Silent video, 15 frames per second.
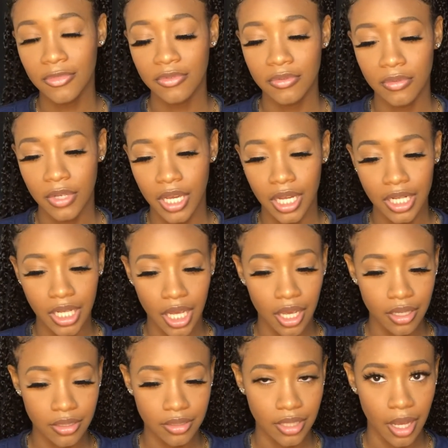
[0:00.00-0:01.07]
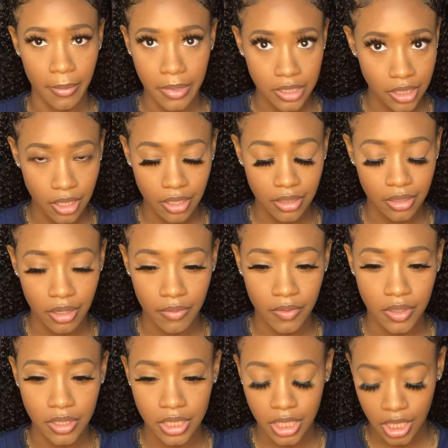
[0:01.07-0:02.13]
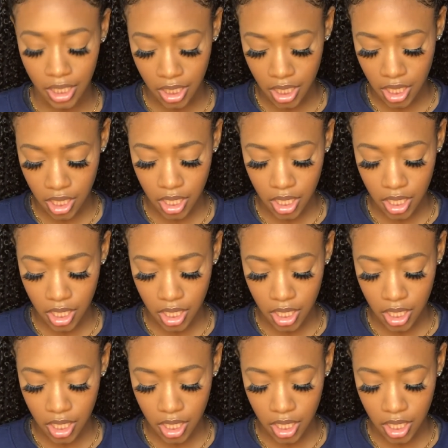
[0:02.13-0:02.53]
who can guess, Amazon obviously,